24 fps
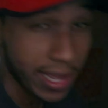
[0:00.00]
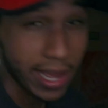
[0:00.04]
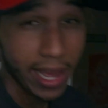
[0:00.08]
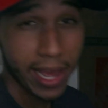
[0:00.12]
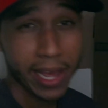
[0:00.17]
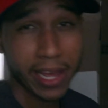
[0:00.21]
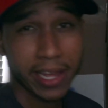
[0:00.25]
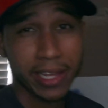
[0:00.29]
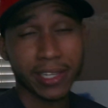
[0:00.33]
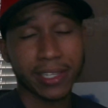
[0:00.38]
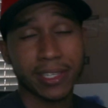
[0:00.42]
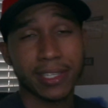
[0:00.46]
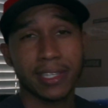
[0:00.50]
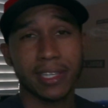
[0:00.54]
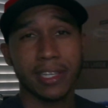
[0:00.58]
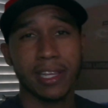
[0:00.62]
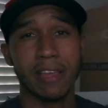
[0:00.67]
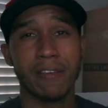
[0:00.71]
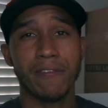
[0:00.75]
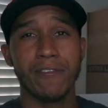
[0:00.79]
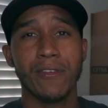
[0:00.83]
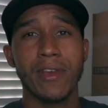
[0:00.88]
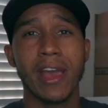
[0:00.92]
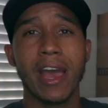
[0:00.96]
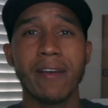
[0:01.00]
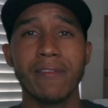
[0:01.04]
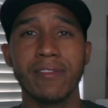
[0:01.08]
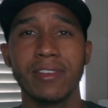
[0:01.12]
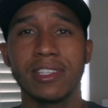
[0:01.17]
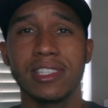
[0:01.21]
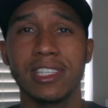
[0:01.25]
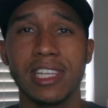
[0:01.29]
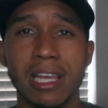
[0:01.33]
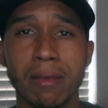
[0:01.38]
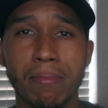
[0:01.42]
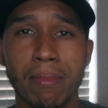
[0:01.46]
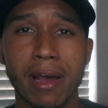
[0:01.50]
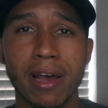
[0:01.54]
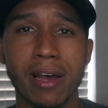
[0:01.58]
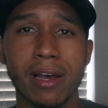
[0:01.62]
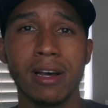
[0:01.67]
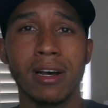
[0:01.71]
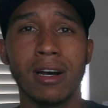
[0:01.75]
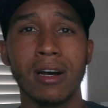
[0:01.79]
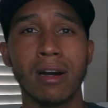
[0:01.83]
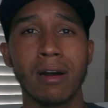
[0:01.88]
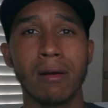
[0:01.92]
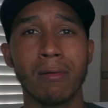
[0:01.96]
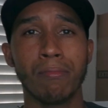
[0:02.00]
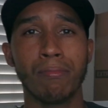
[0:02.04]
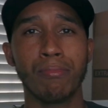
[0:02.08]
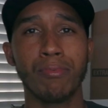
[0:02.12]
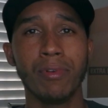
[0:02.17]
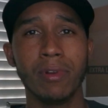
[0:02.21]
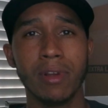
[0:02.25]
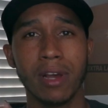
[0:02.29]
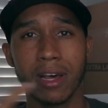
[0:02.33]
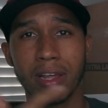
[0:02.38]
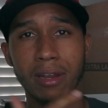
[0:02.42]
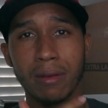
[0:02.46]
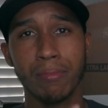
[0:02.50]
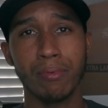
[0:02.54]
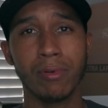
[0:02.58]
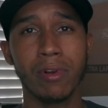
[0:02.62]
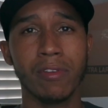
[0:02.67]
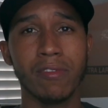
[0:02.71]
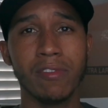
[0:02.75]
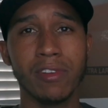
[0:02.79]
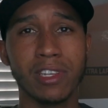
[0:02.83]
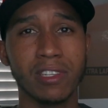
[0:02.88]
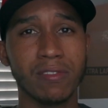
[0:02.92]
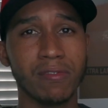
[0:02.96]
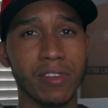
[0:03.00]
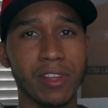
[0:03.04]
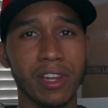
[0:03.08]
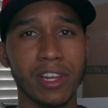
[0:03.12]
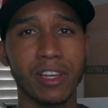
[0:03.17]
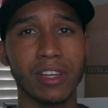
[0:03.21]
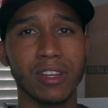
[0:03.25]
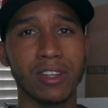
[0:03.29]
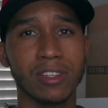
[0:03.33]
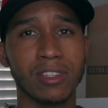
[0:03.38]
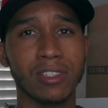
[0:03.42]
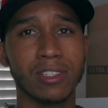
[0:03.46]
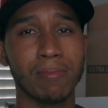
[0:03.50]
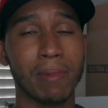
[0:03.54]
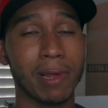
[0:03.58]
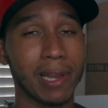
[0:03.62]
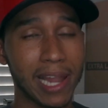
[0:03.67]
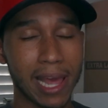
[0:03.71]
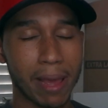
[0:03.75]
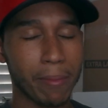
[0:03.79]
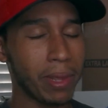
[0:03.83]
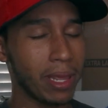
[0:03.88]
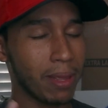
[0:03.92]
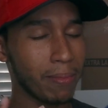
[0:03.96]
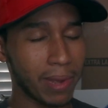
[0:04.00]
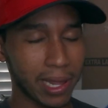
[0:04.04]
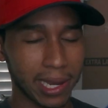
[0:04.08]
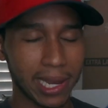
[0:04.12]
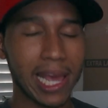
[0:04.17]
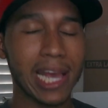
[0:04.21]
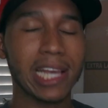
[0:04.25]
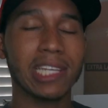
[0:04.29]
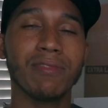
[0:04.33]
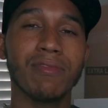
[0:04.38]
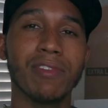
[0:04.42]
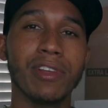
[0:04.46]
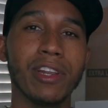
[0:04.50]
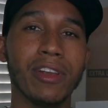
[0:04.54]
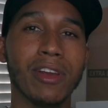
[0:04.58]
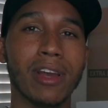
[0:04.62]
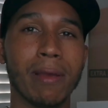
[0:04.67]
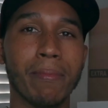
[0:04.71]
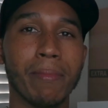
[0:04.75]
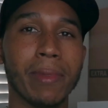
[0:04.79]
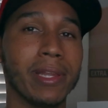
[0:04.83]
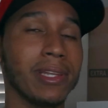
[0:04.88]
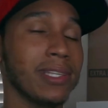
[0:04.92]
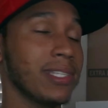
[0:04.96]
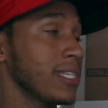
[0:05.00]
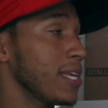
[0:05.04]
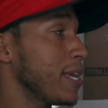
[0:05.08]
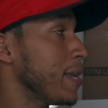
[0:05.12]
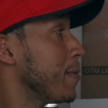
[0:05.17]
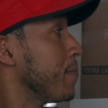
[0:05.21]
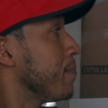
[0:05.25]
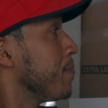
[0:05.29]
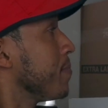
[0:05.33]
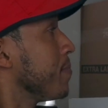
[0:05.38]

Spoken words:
guys, if you haven't seen my other previous videos, my last video, I meant to say,